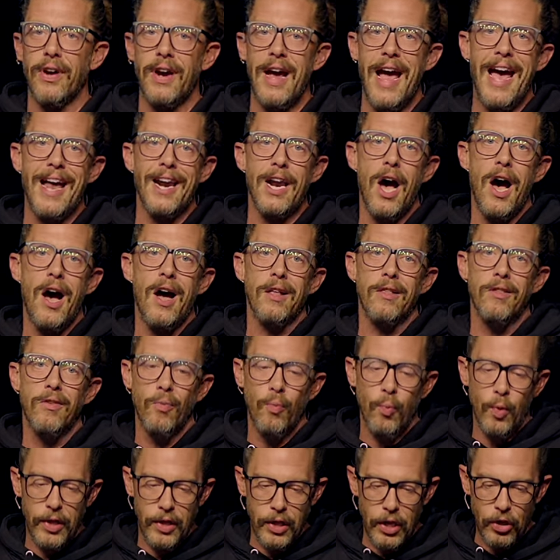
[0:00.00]
at
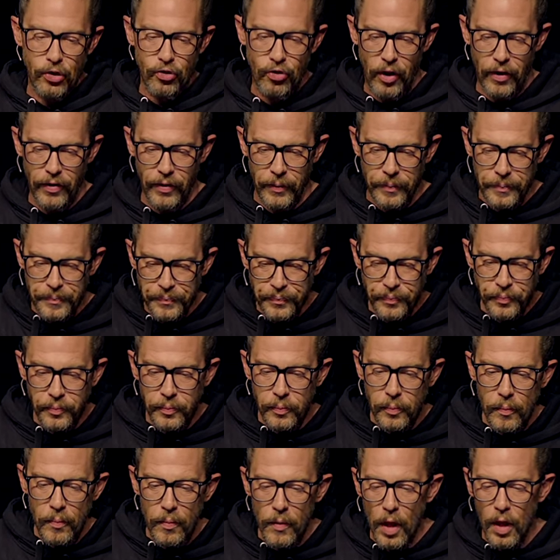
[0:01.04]
odds with each other.
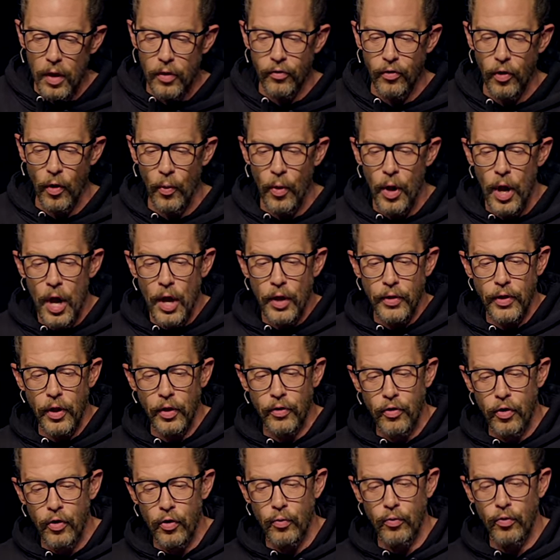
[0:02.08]
So the
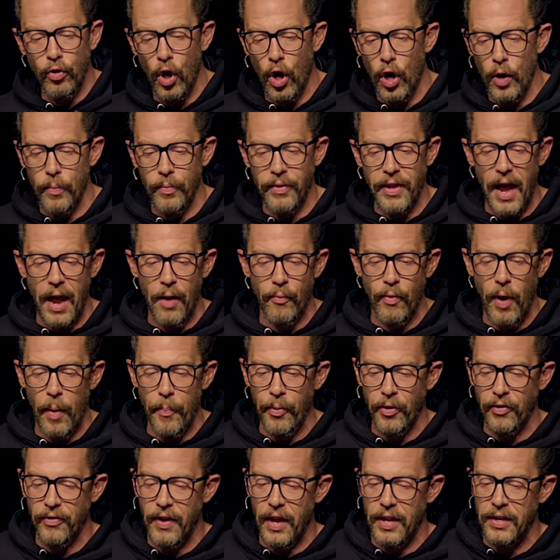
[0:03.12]
two terms
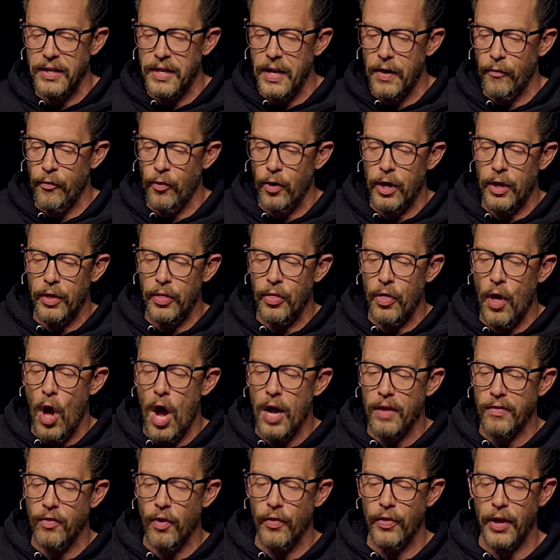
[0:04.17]
represent differing
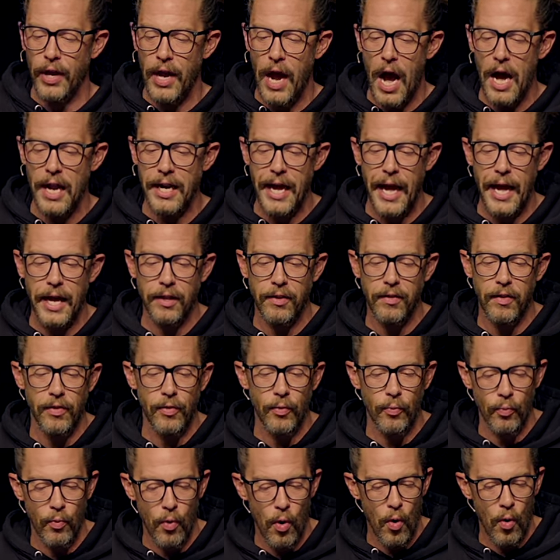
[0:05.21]
thoughts on the Godheads and
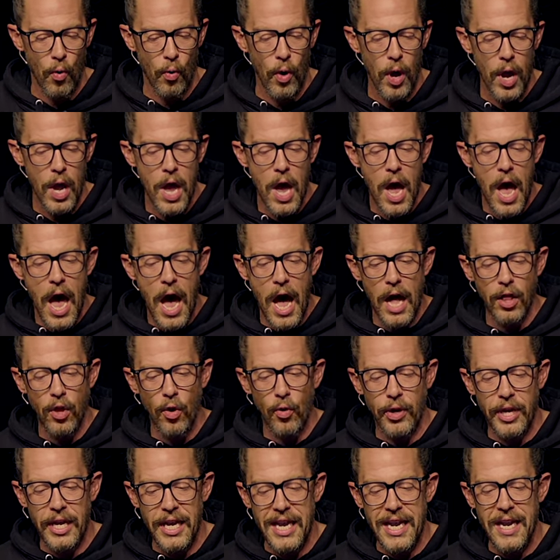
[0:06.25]
the role.
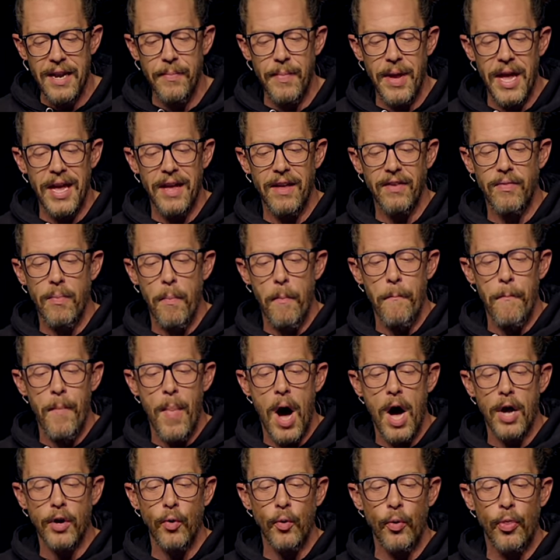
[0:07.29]
Elohim is
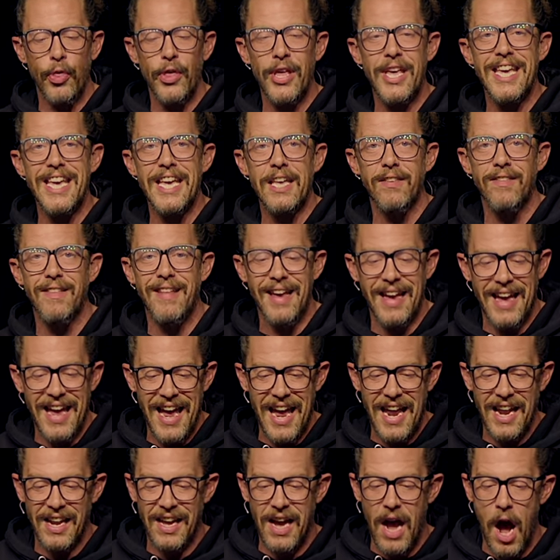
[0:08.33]
monotheistic
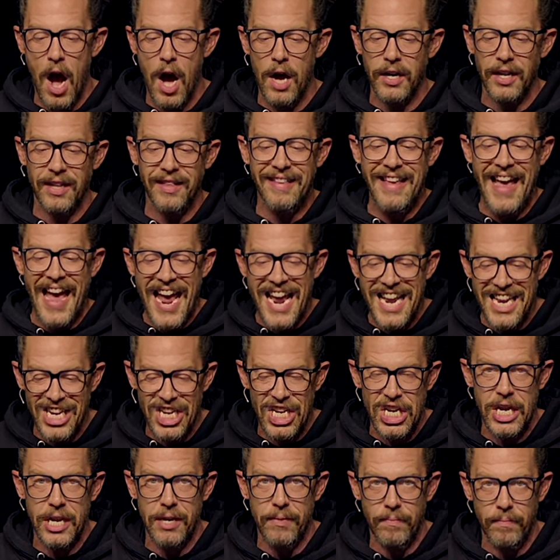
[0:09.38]
in
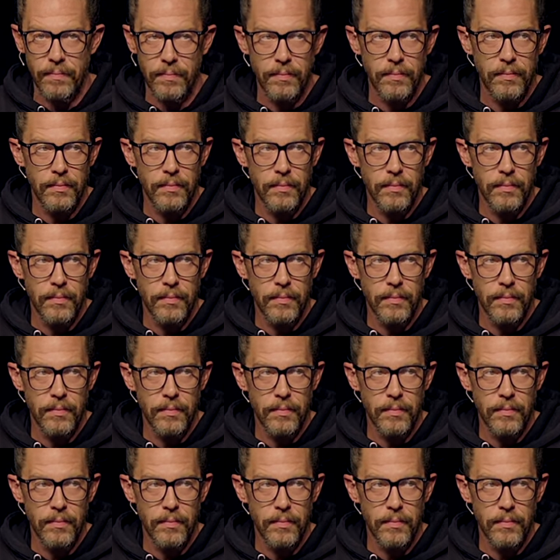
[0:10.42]
connotation,